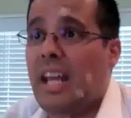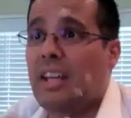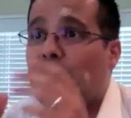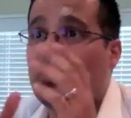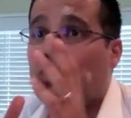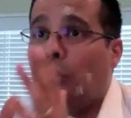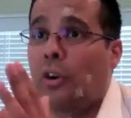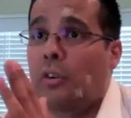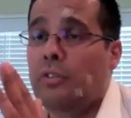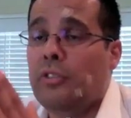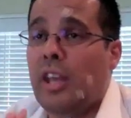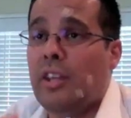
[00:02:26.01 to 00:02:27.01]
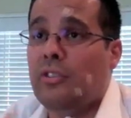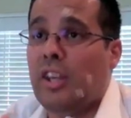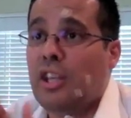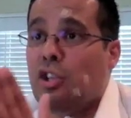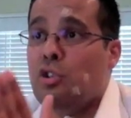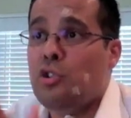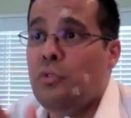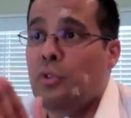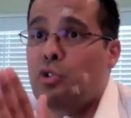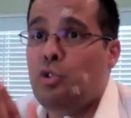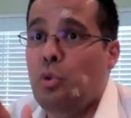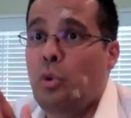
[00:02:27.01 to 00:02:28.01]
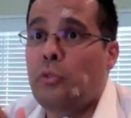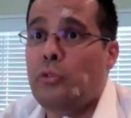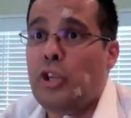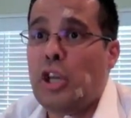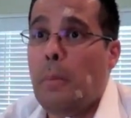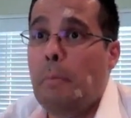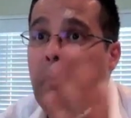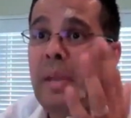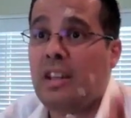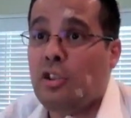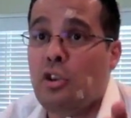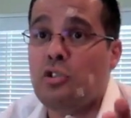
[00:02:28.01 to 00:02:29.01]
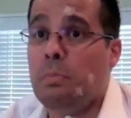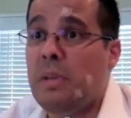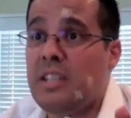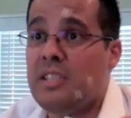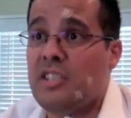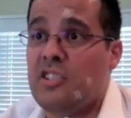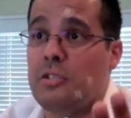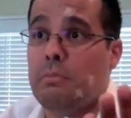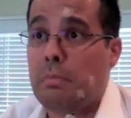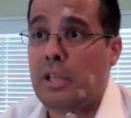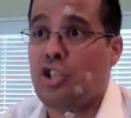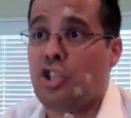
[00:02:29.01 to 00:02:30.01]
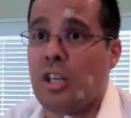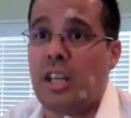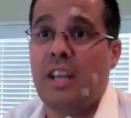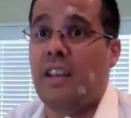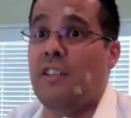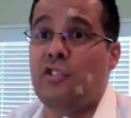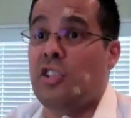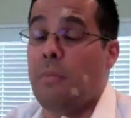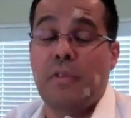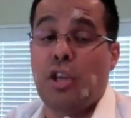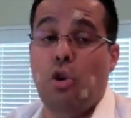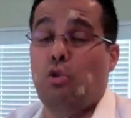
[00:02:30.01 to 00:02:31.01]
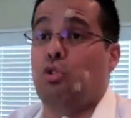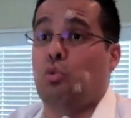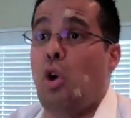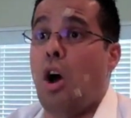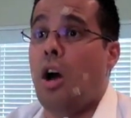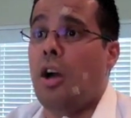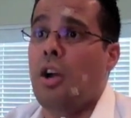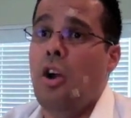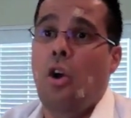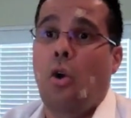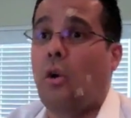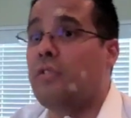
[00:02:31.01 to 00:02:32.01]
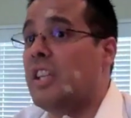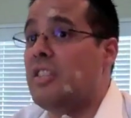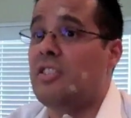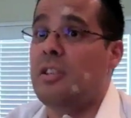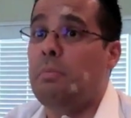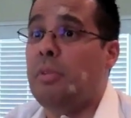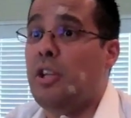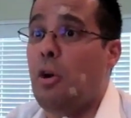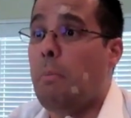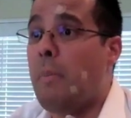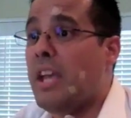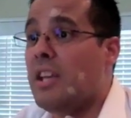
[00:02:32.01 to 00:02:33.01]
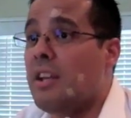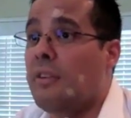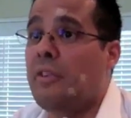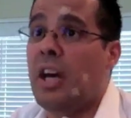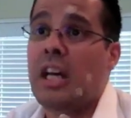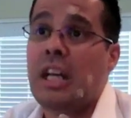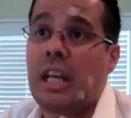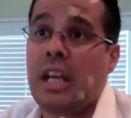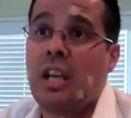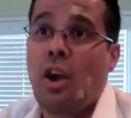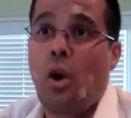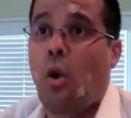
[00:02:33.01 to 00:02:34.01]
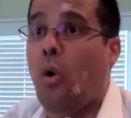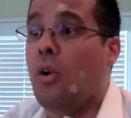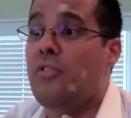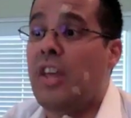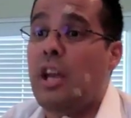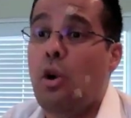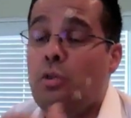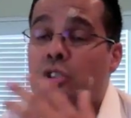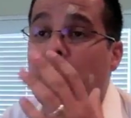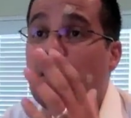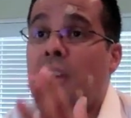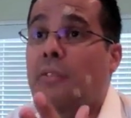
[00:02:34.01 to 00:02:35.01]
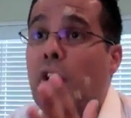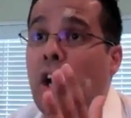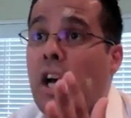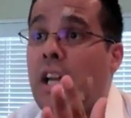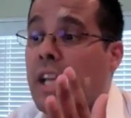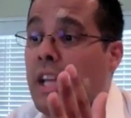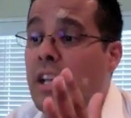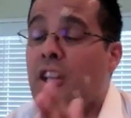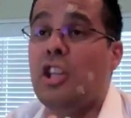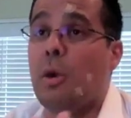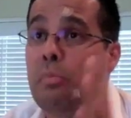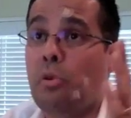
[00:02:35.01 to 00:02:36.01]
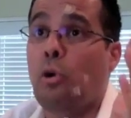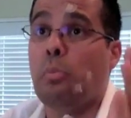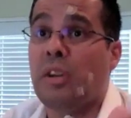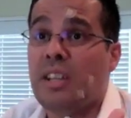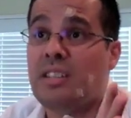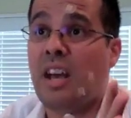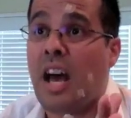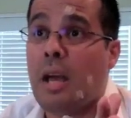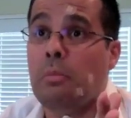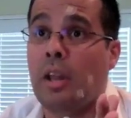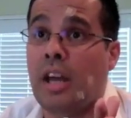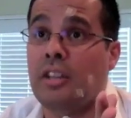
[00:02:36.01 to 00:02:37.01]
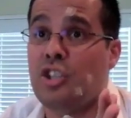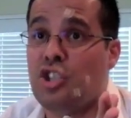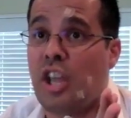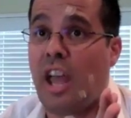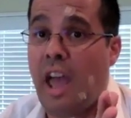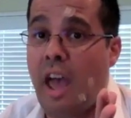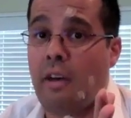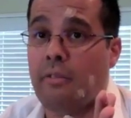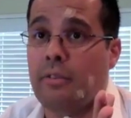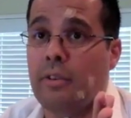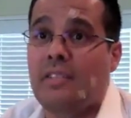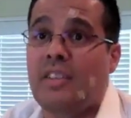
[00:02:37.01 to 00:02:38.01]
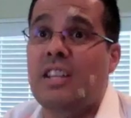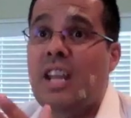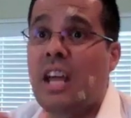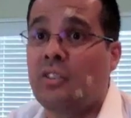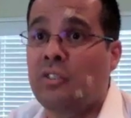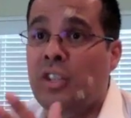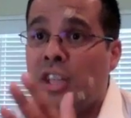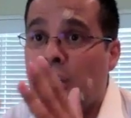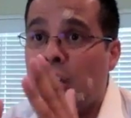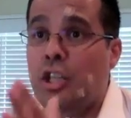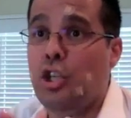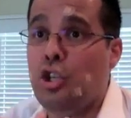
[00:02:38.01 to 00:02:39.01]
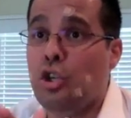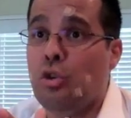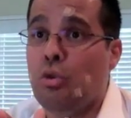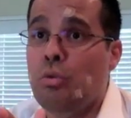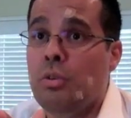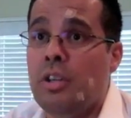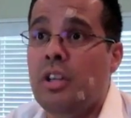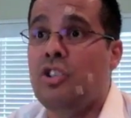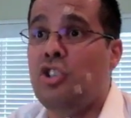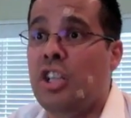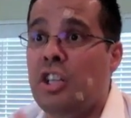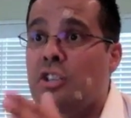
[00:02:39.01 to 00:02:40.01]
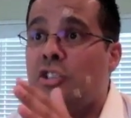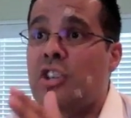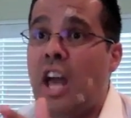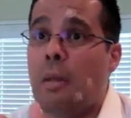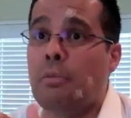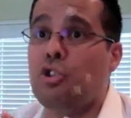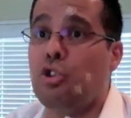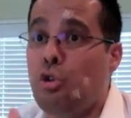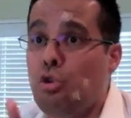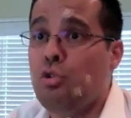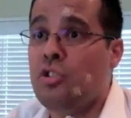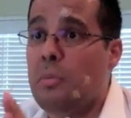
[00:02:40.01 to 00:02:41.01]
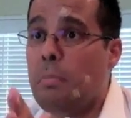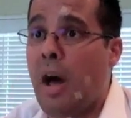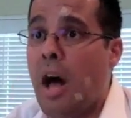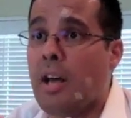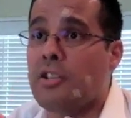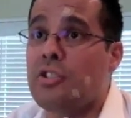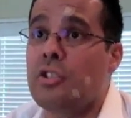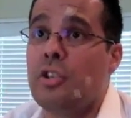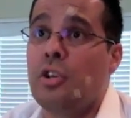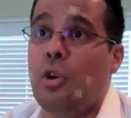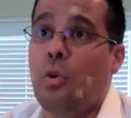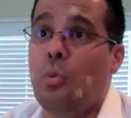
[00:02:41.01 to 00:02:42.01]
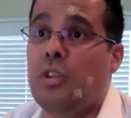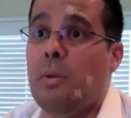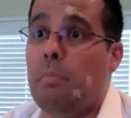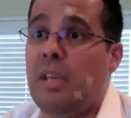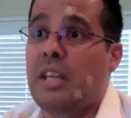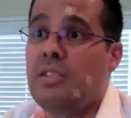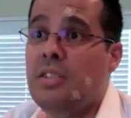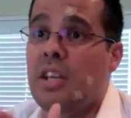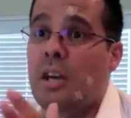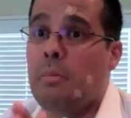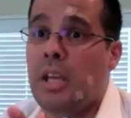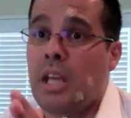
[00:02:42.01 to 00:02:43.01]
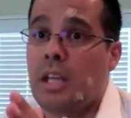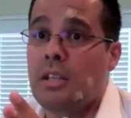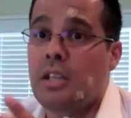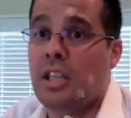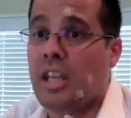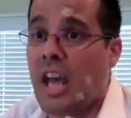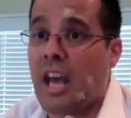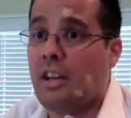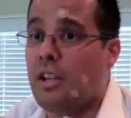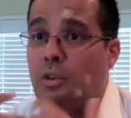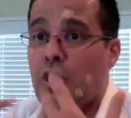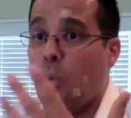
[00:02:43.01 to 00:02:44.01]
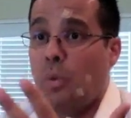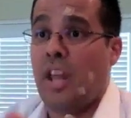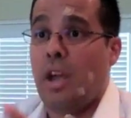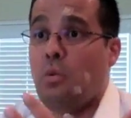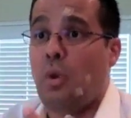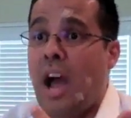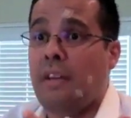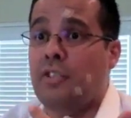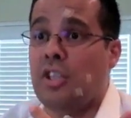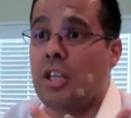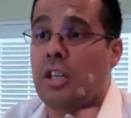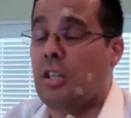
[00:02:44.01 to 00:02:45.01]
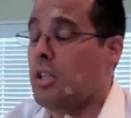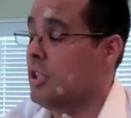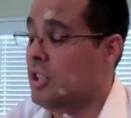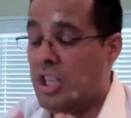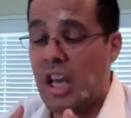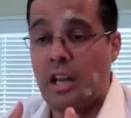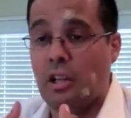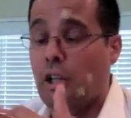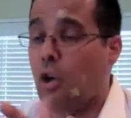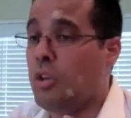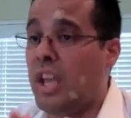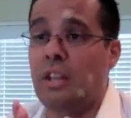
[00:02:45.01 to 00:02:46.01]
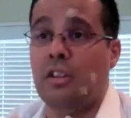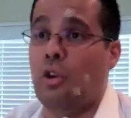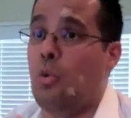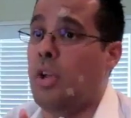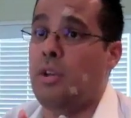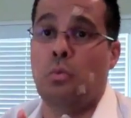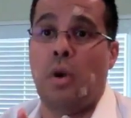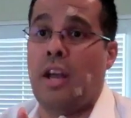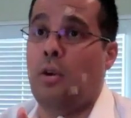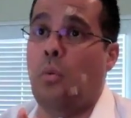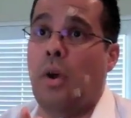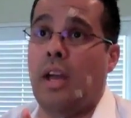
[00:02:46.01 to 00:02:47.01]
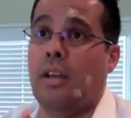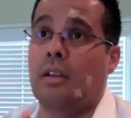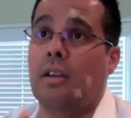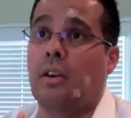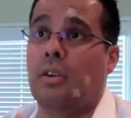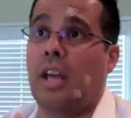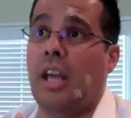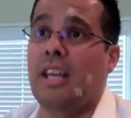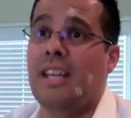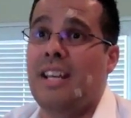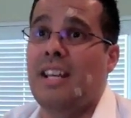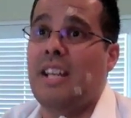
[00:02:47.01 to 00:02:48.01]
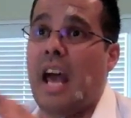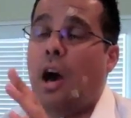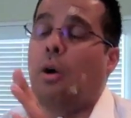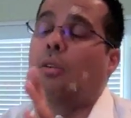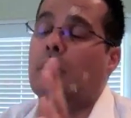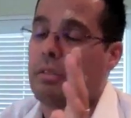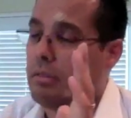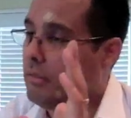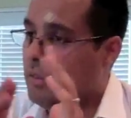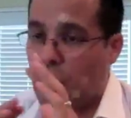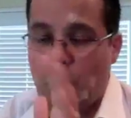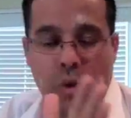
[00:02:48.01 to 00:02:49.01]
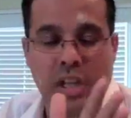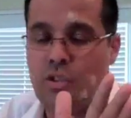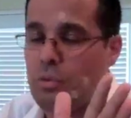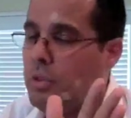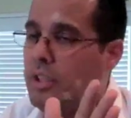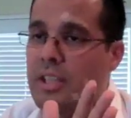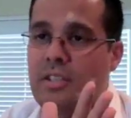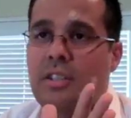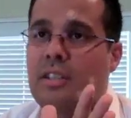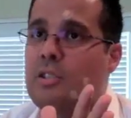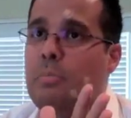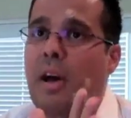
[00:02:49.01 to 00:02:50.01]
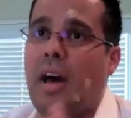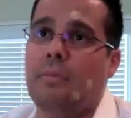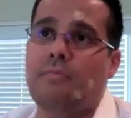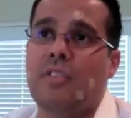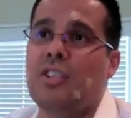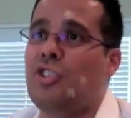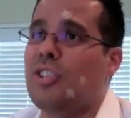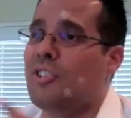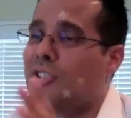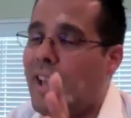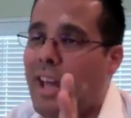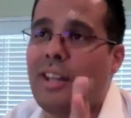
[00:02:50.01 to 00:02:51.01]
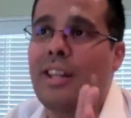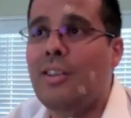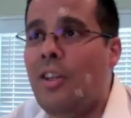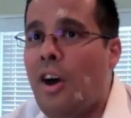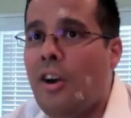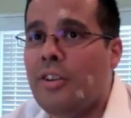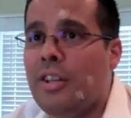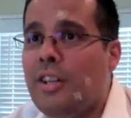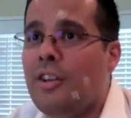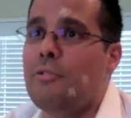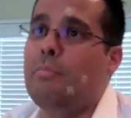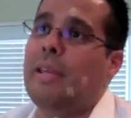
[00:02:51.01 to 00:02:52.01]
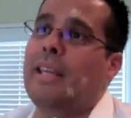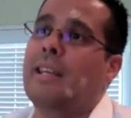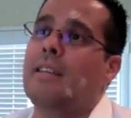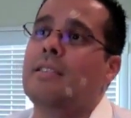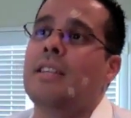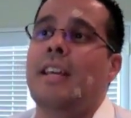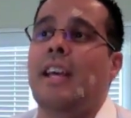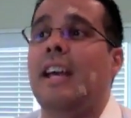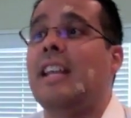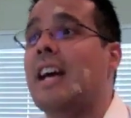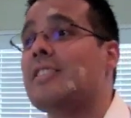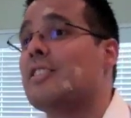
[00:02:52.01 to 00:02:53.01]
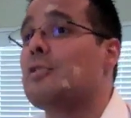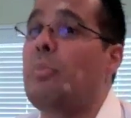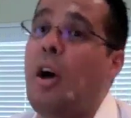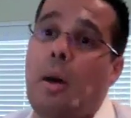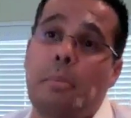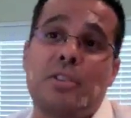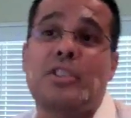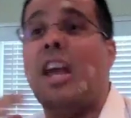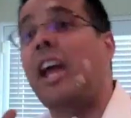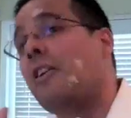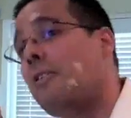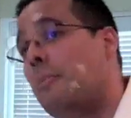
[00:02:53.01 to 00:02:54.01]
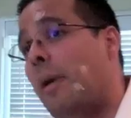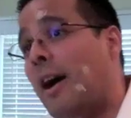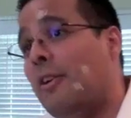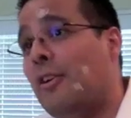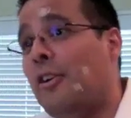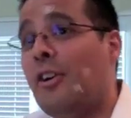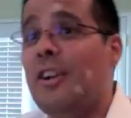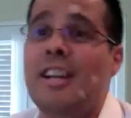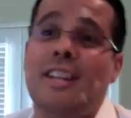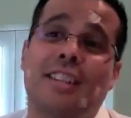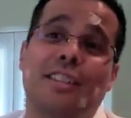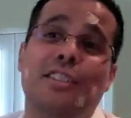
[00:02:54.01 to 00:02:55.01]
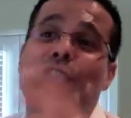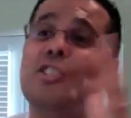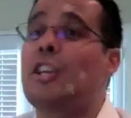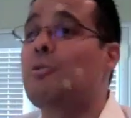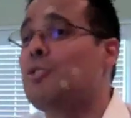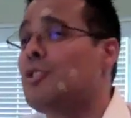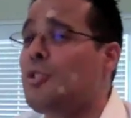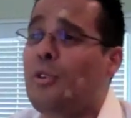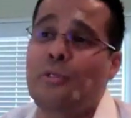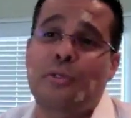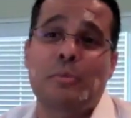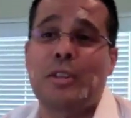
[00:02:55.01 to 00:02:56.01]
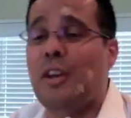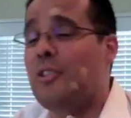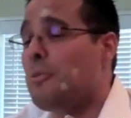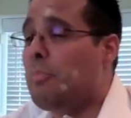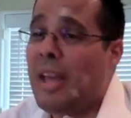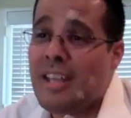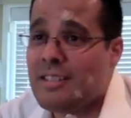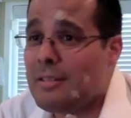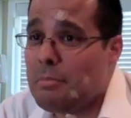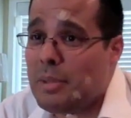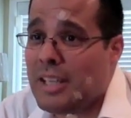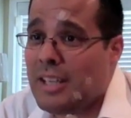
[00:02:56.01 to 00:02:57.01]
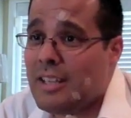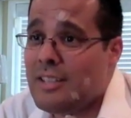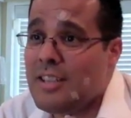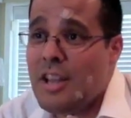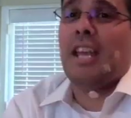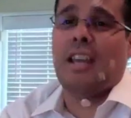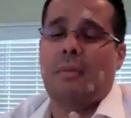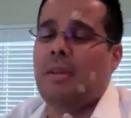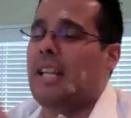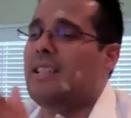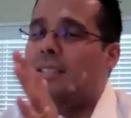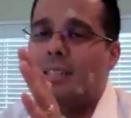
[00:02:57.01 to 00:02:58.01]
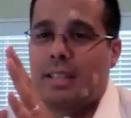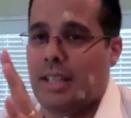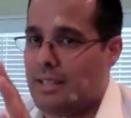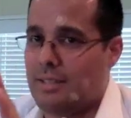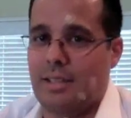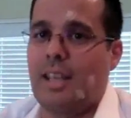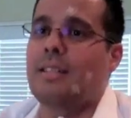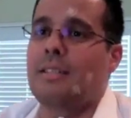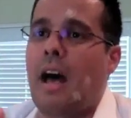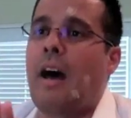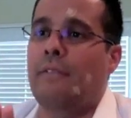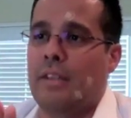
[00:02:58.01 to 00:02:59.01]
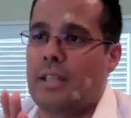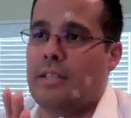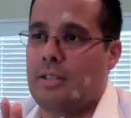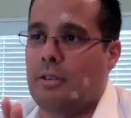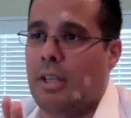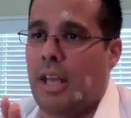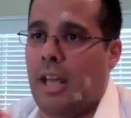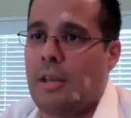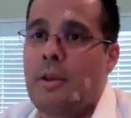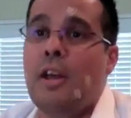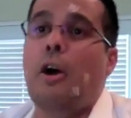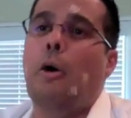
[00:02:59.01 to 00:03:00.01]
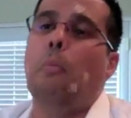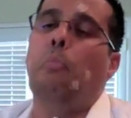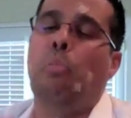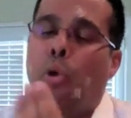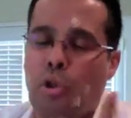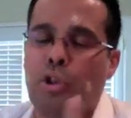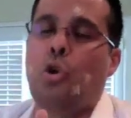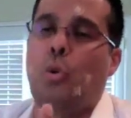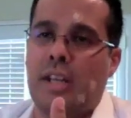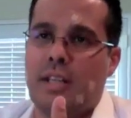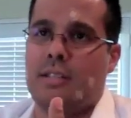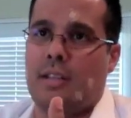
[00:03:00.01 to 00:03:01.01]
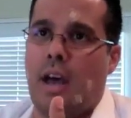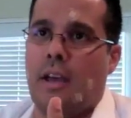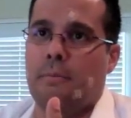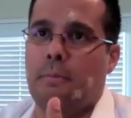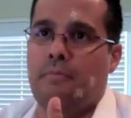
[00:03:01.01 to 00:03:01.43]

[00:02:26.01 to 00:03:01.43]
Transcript: It serves as a useful tool for you to beat those bees into submission if something goes wrong, or if they simply don't make enough honey, or they don't deliver honey in the appropriate timeline that you have. The next thing you need to do is you need to establish who's the boss. When the bees come in, when they arrive to you, you got to locate the queen right away. Okay? Now, the queen's real easy to spot. She's slightly longer than the other bees and has this pompous air about her that distinguishes her from the other peasant bees. I mean, it's obvious, okay? Pull the queen aside,